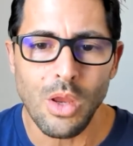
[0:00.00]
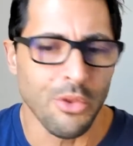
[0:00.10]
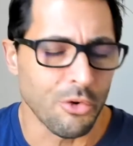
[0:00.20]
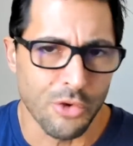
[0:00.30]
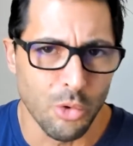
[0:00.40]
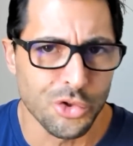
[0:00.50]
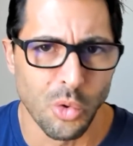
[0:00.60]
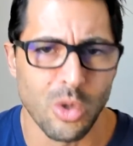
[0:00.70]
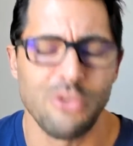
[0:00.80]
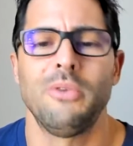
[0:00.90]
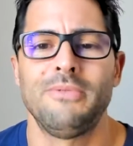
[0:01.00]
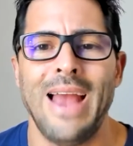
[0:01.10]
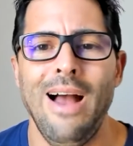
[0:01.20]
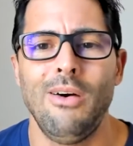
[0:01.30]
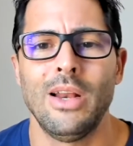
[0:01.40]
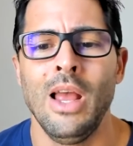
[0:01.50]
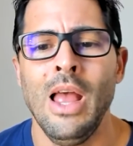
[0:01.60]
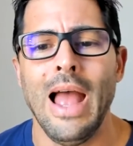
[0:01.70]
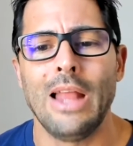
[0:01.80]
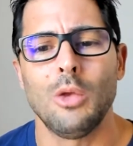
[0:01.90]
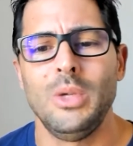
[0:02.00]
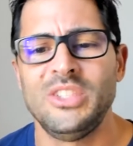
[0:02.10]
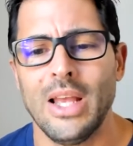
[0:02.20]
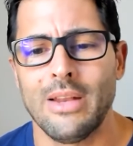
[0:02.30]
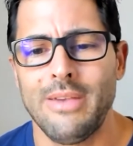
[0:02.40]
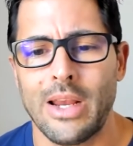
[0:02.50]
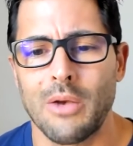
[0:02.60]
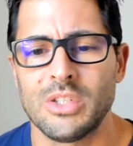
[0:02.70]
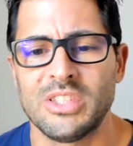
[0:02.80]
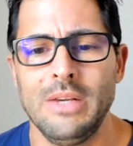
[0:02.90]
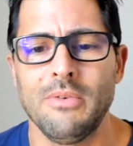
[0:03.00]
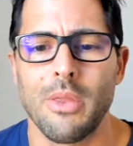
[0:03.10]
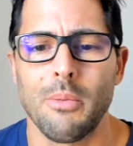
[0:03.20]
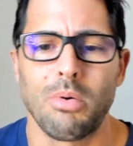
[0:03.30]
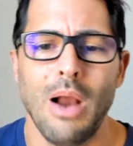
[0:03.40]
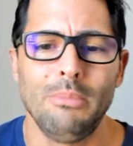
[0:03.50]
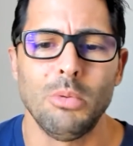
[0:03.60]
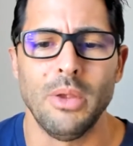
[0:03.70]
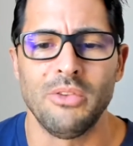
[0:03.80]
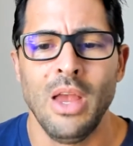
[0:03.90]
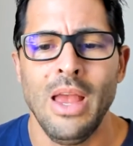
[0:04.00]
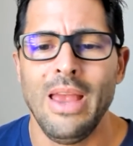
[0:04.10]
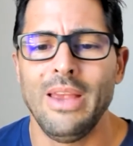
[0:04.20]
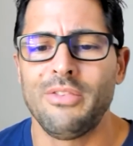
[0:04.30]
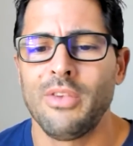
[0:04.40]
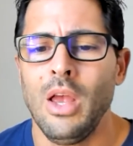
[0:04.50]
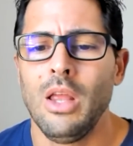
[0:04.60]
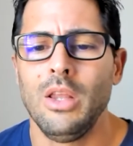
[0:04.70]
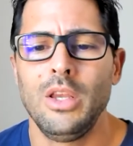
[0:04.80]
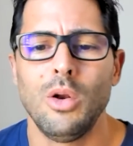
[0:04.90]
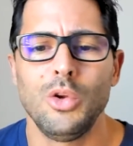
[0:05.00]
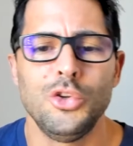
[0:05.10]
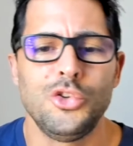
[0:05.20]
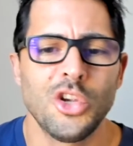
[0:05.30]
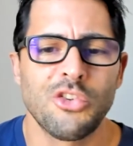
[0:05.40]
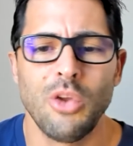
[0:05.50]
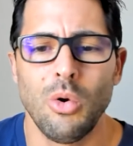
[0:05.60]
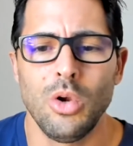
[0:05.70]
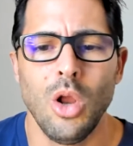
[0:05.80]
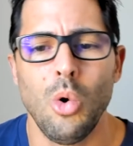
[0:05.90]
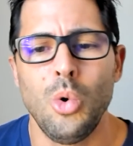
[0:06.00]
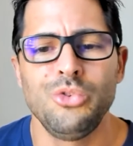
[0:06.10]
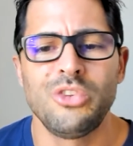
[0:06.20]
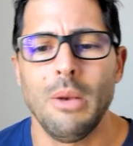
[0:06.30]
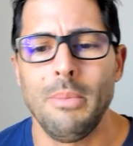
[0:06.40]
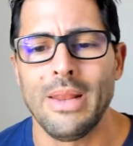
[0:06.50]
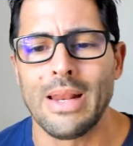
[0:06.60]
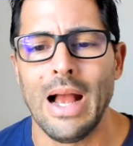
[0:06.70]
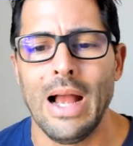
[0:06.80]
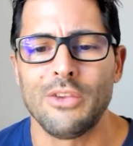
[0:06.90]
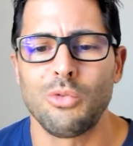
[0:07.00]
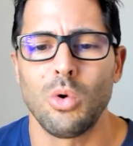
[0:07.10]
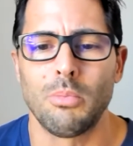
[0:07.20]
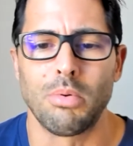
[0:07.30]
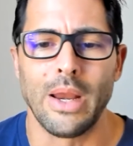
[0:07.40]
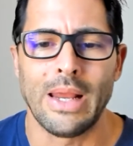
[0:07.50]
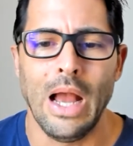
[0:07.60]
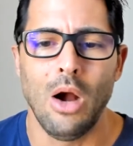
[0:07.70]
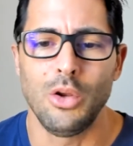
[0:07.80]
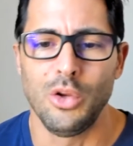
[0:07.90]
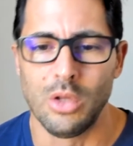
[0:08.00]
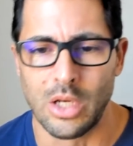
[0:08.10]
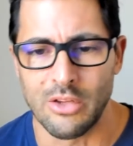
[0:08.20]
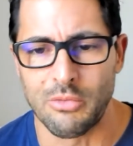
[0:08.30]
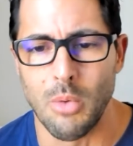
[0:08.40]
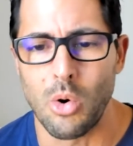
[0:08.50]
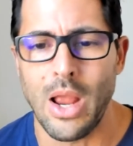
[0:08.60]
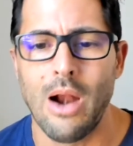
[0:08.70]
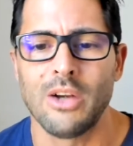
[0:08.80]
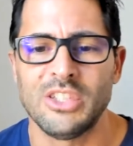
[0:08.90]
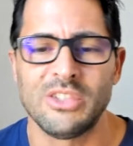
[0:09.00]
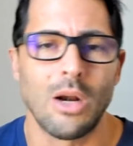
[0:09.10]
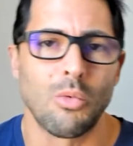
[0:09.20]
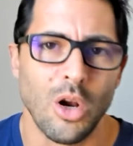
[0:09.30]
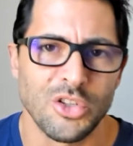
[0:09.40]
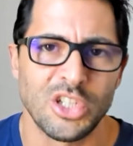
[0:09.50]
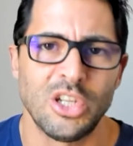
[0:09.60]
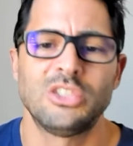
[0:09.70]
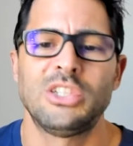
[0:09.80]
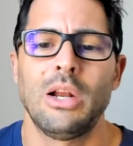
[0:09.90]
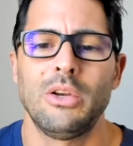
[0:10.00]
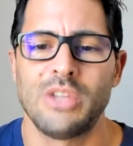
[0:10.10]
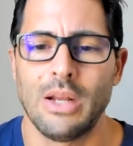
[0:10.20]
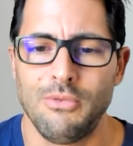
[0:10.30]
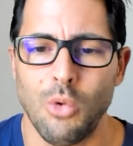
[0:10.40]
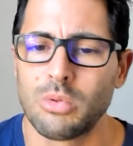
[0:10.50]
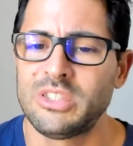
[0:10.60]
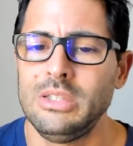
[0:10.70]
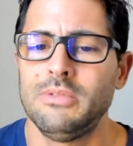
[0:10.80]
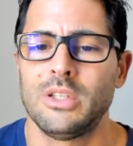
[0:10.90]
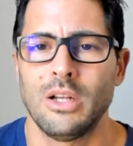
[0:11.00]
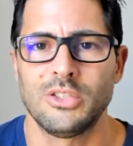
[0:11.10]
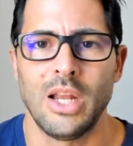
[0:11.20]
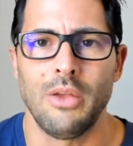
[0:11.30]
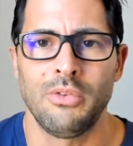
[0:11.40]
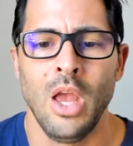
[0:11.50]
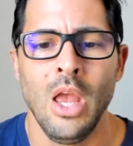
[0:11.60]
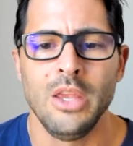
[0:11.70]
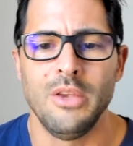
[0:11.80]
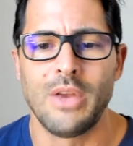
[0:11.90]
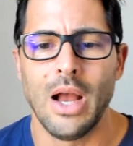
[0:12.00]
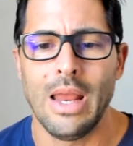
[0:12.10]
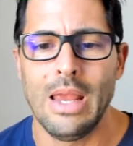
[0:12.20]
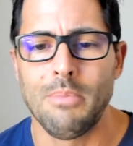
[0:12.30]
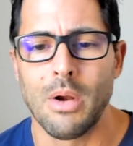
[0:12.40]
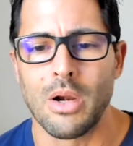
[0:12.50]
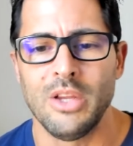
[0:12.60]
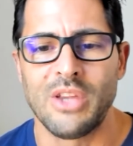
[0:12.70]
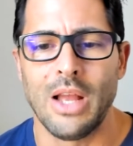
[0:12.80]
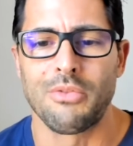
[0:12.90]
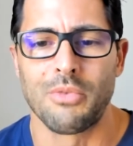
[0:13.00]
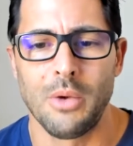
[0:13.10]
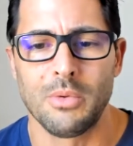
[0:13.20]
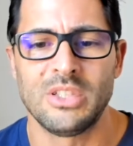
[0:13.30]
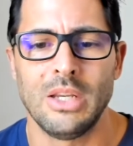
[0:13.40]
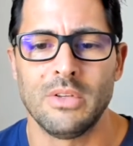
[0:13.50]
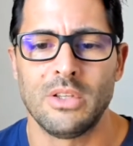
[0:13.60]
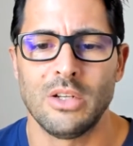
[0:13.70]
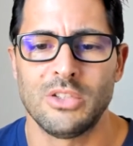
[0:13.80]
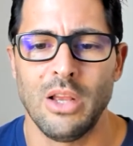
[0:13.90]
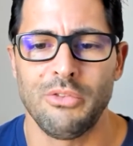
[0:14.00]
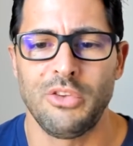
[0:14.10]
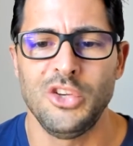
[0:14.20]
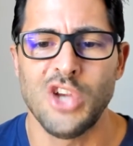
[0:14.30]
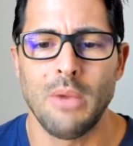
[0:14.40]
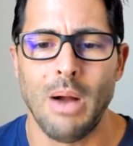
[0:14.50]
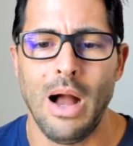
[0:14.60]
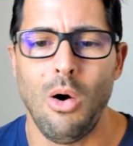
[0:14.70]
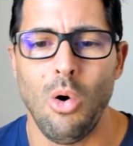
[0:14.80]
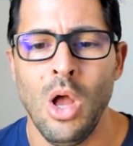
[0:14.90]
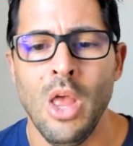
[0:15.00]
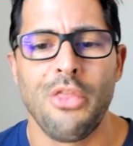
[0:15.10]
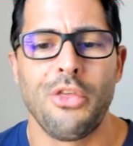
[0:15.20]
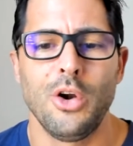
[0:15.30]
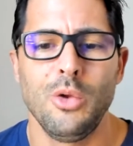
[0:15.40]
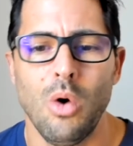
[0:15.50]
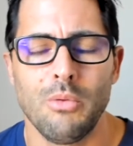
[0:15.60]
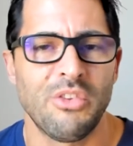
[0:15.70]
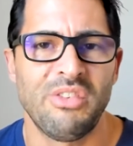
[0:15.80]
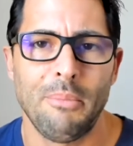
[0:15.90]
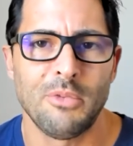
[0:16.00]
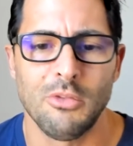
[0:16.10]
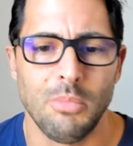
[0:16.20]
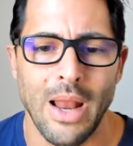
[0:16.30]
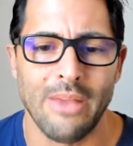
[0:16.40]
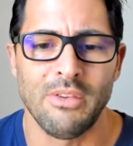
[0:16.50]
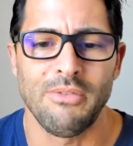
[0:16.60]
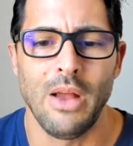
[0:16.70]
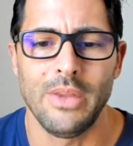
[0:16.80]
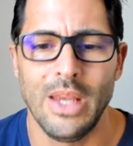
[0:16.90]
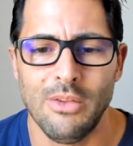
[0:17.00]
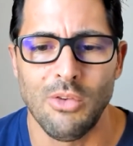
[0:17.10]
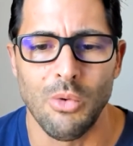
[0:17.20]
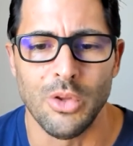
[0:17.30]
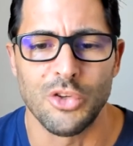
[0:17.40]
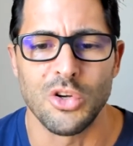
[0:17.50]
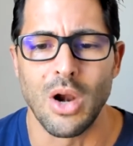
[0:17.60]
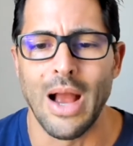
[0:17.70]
There's no shortage of talent at Louisiana Tech at receiver. The problem is you just don't know who's going to be the guy to sort of break out. You look at Smoke Harris; he's got a rushing touchdown, he's got 4 receiving touchdowns. You've got Hebert; he's got 3 receiving touchdowns. C.J. Powell, 31 receptions, but hasn't found the end zone this year.